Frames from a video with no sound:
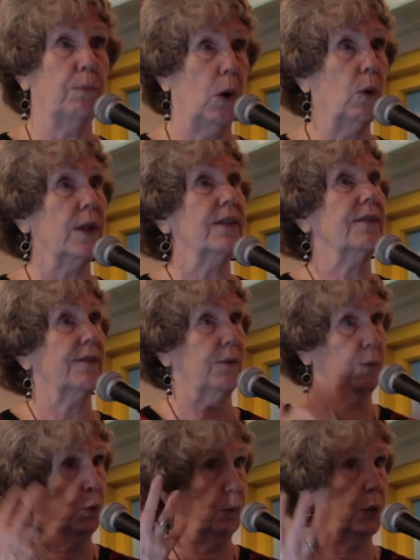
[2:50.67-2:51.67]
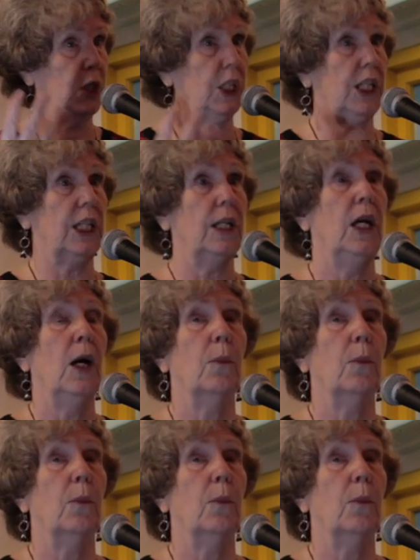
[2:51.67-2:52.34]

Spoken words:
and poets whom she